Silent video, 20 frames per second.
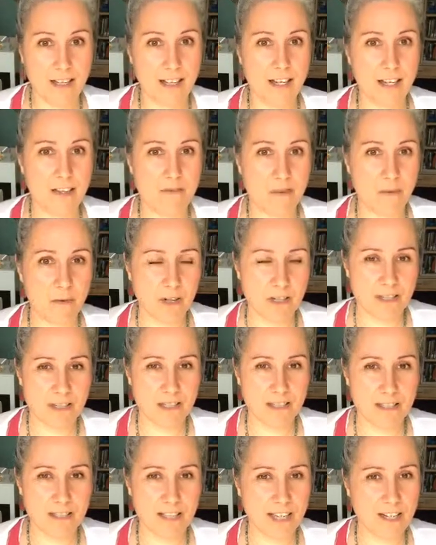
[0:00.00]
If you want to
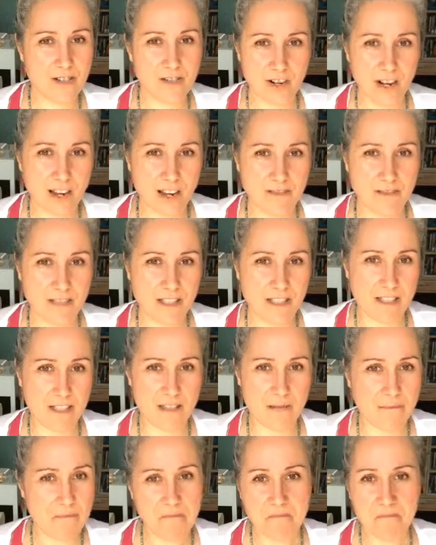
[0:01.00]
just like drive
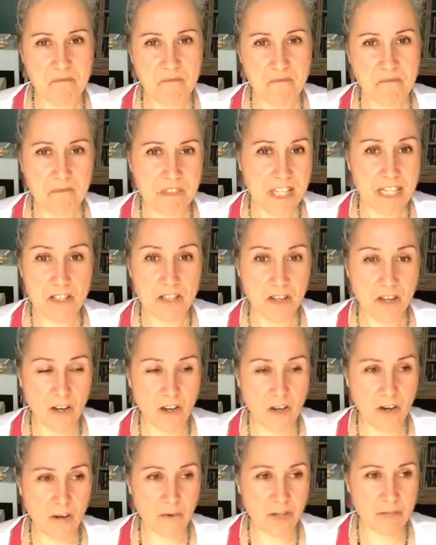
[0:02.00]
to
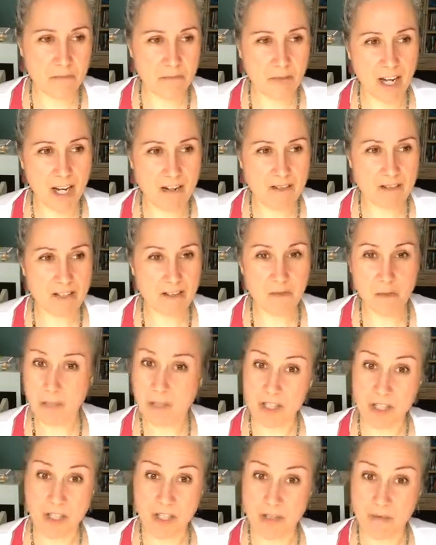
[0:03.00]
Indigo and buy yourself a
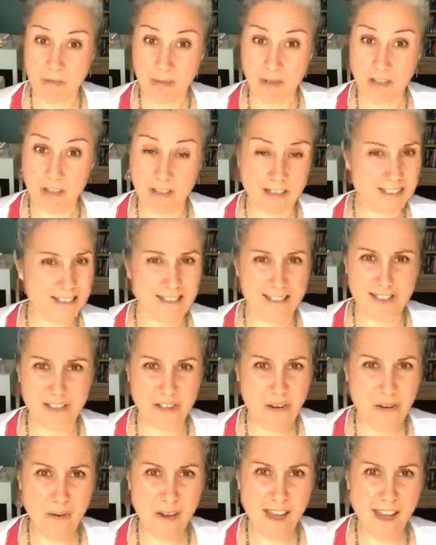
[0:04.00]
bunch of new books, do
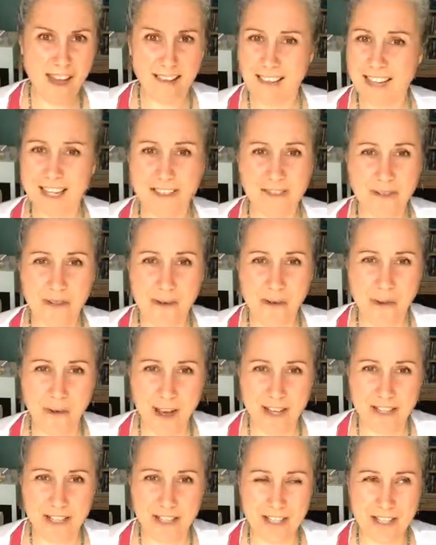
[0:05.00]
it. Like don't
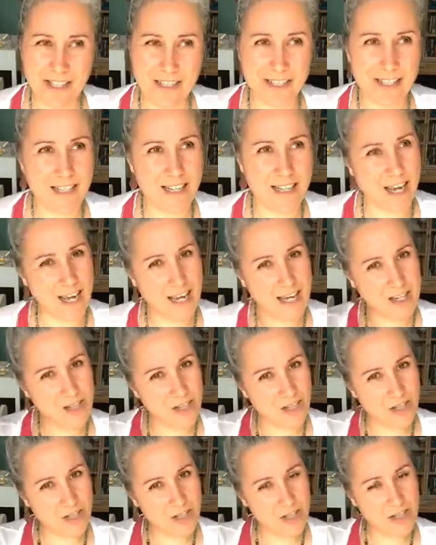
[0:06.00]
question it today.
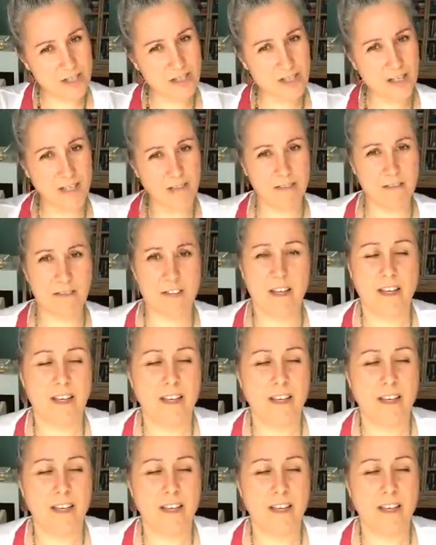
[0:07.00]
Indulge yourself.